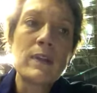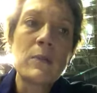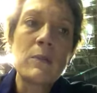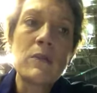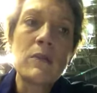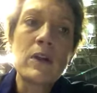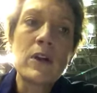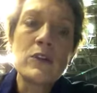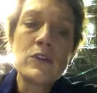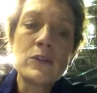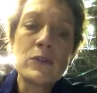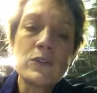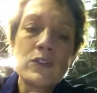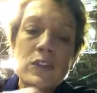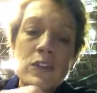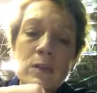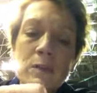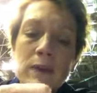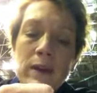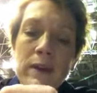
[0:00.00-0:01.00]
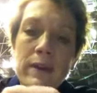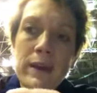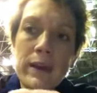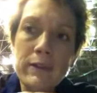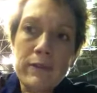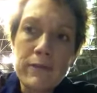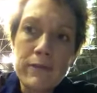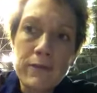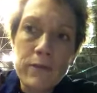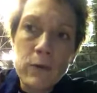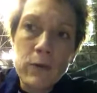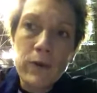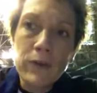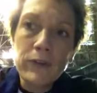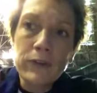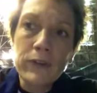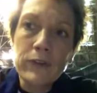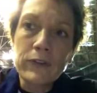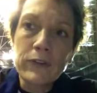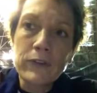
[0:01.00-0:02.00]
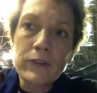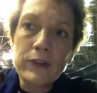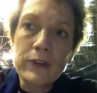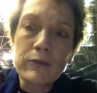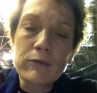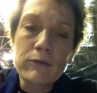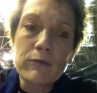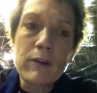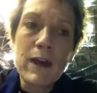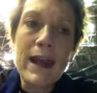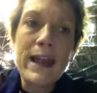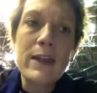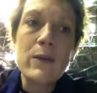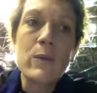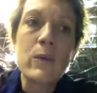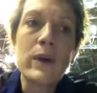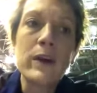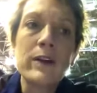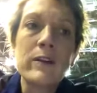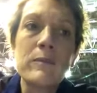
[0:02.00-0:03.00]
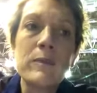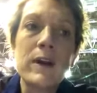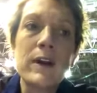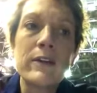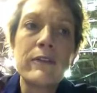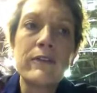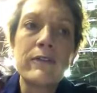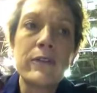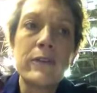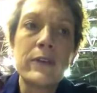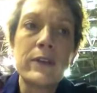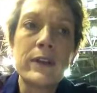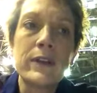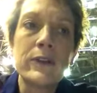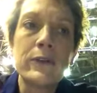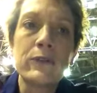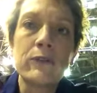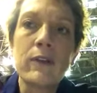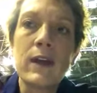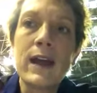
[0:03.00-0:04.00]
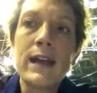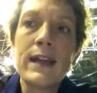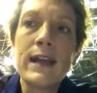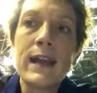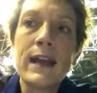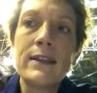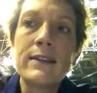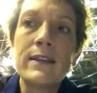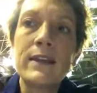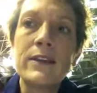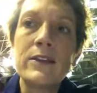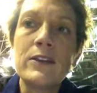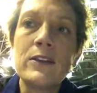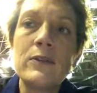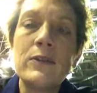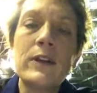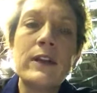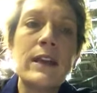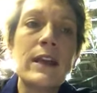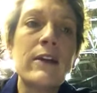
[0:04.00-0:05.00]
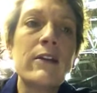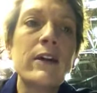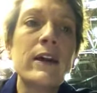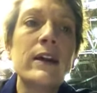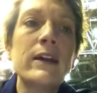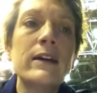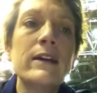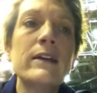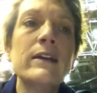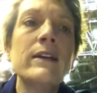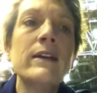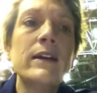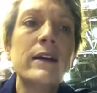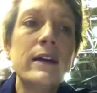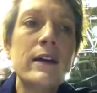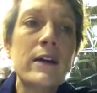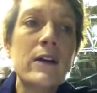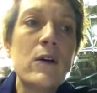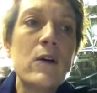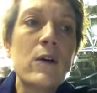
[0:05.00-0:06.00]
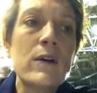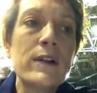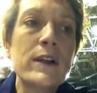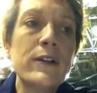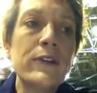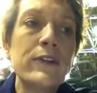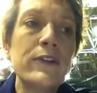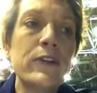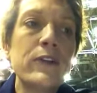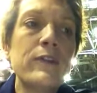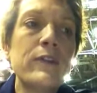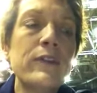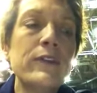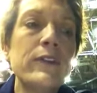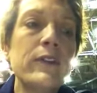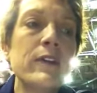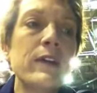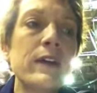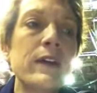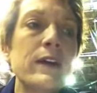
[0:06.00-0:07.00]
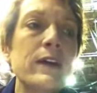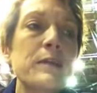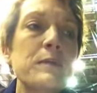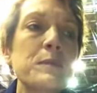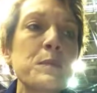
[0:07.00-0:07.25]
the pressure is going to be that force exerted right where my foot is, right at that unit area or that surface area.